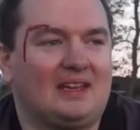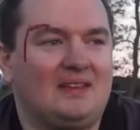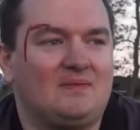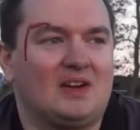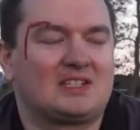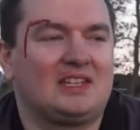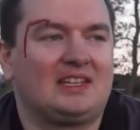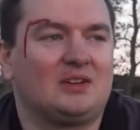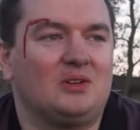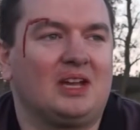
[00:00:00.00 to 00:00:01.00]
I've actually
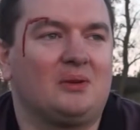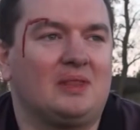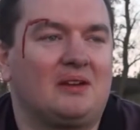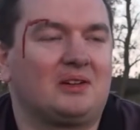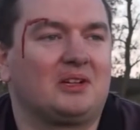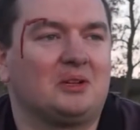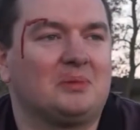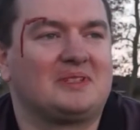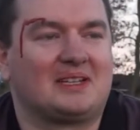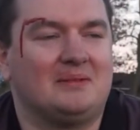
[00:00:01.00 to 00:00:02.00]
hung out with Eric a
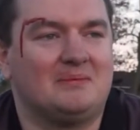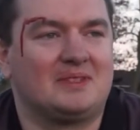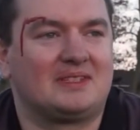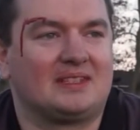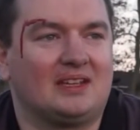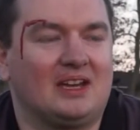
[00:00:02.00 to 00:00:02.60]
couple of times,